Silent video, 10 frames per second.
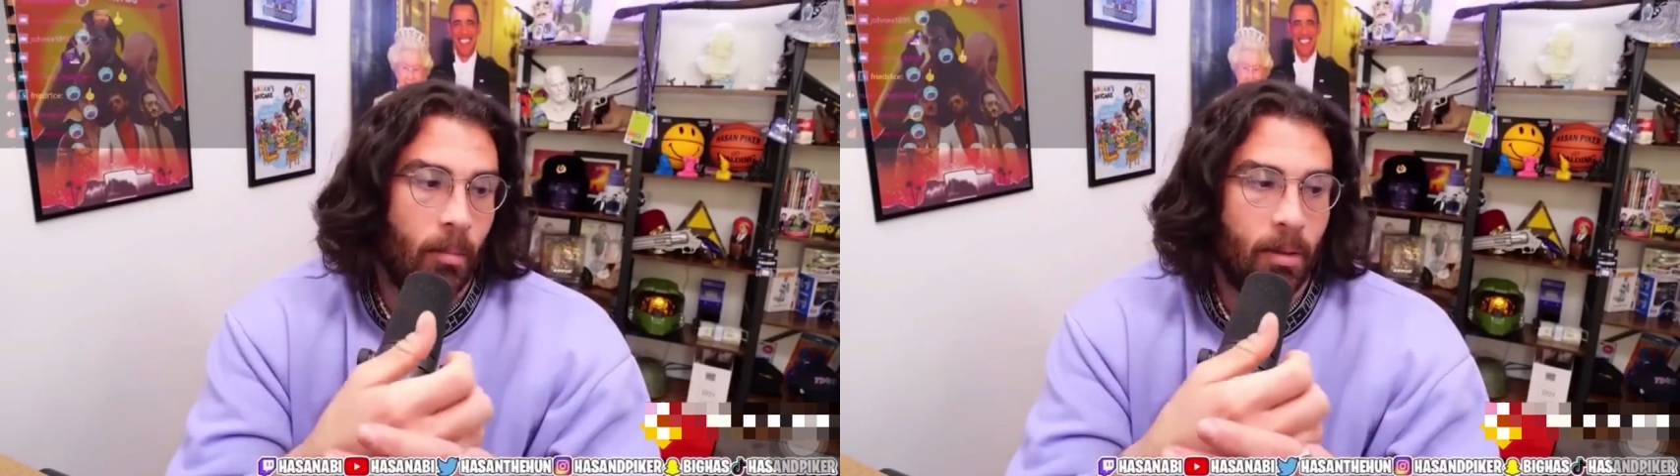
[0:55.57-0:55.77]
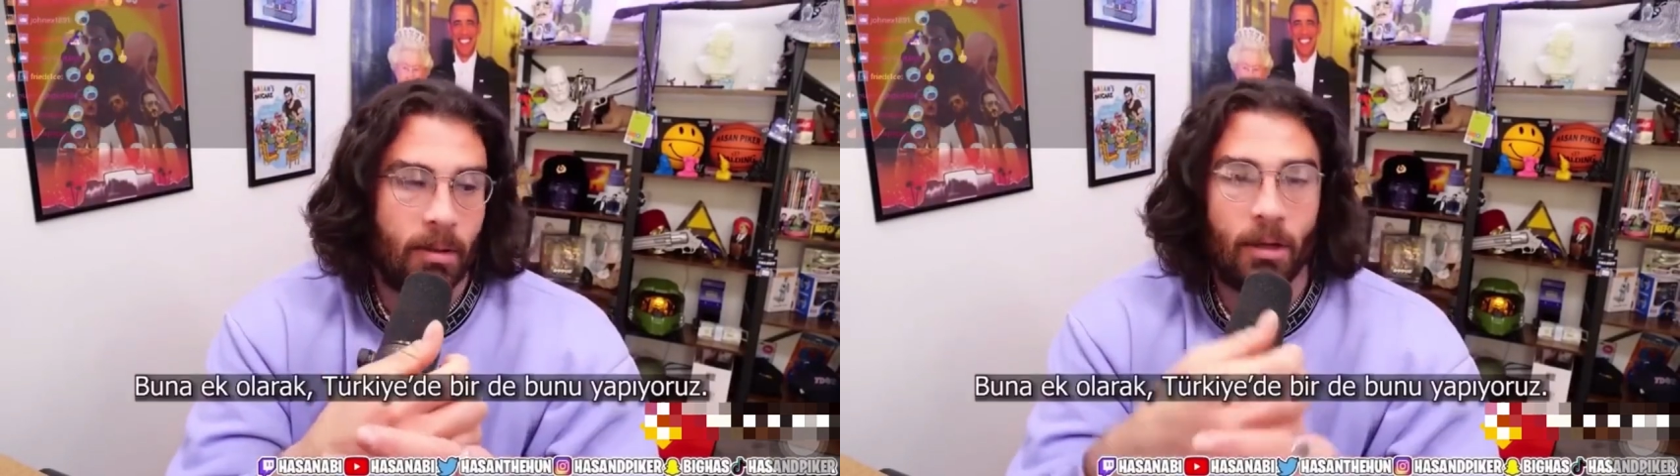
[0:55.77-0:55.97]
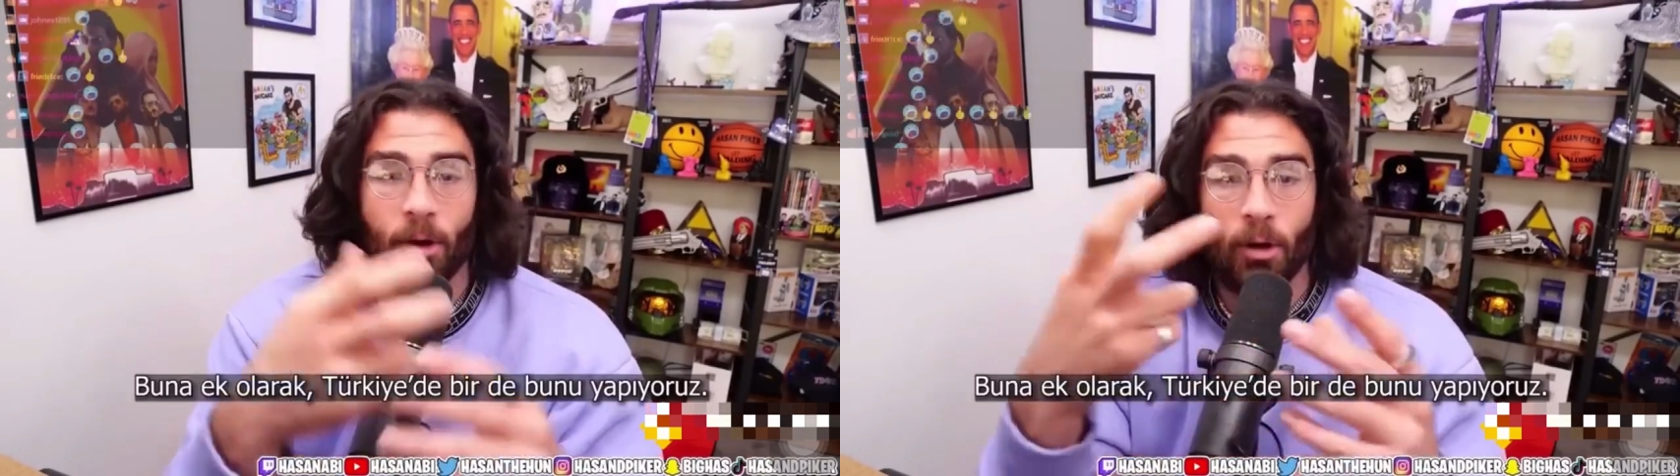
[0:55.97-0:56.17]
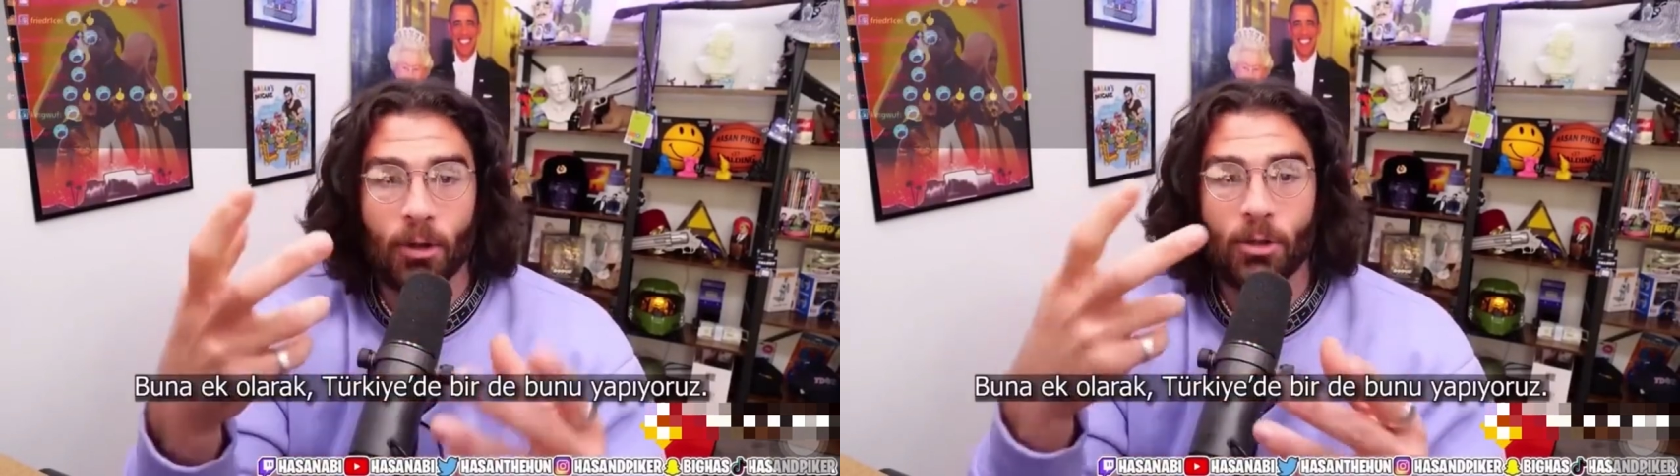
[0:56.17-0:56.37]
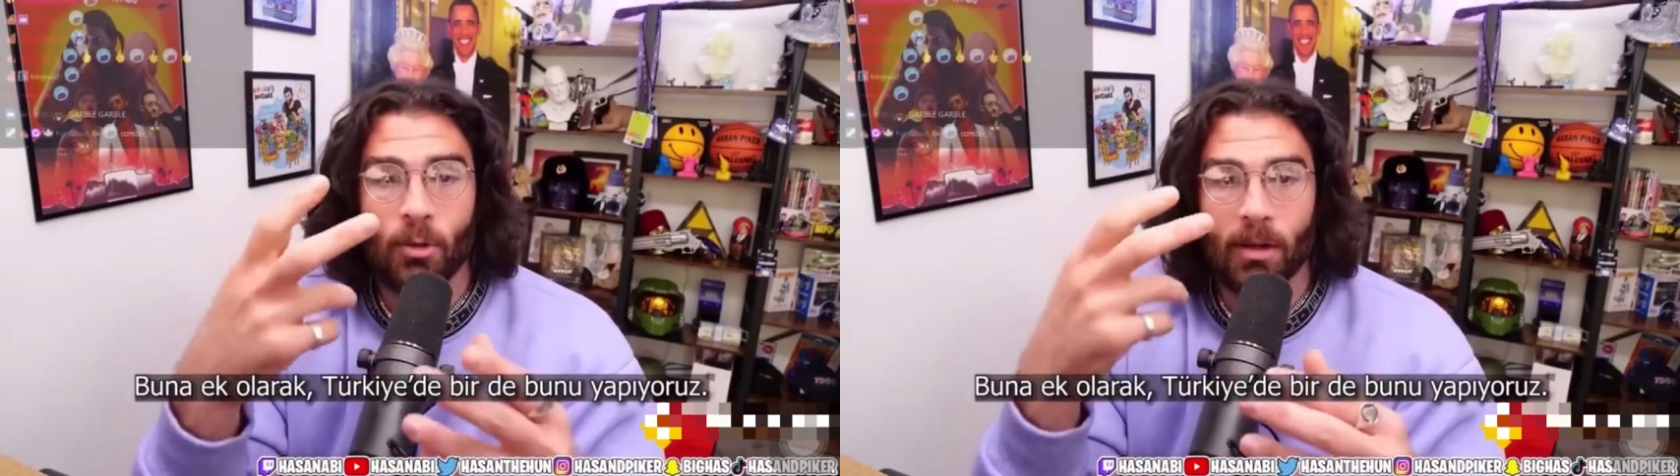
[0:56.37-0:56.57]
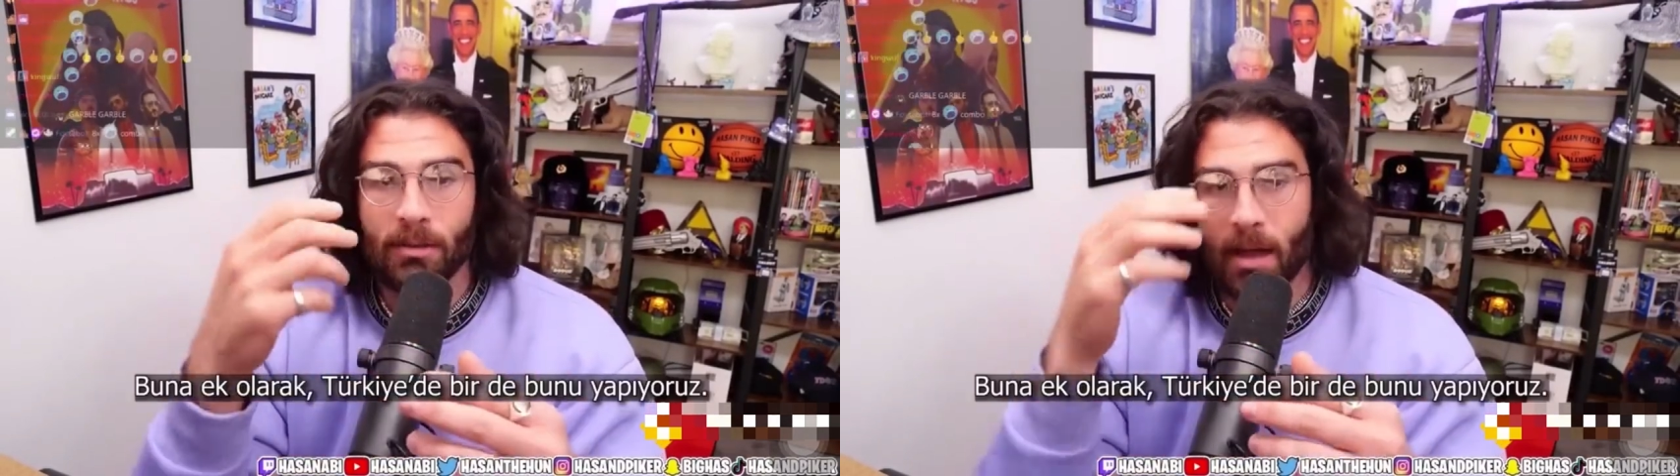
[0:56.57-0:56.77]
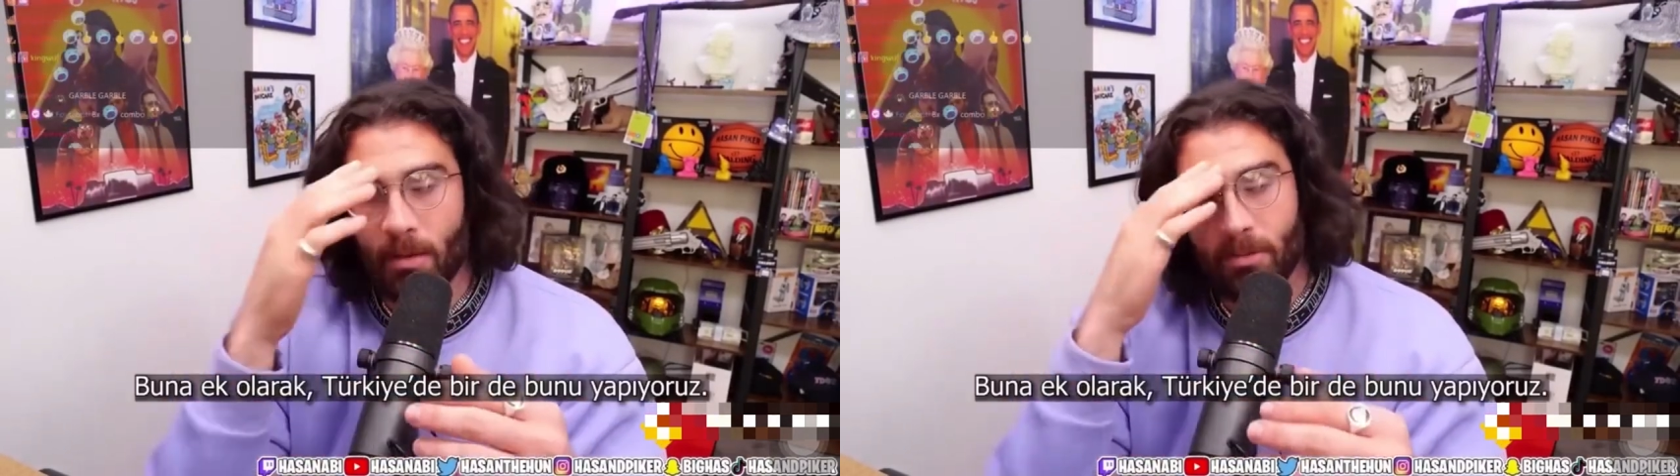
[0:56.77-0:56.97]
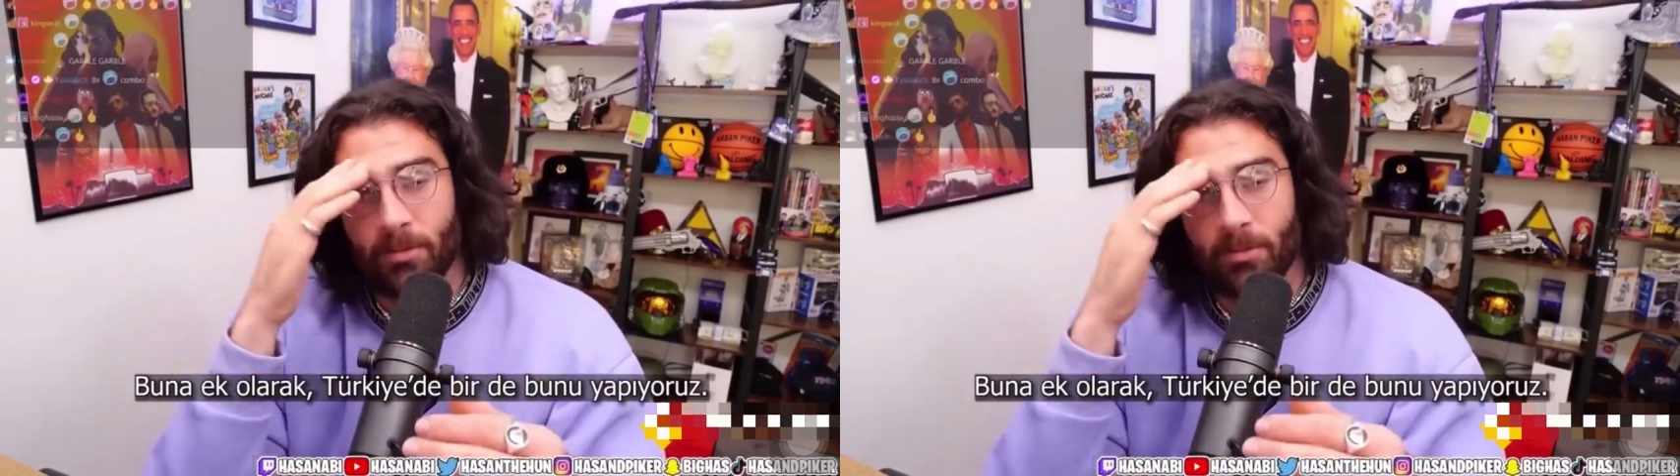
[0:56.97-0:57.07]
But then also on top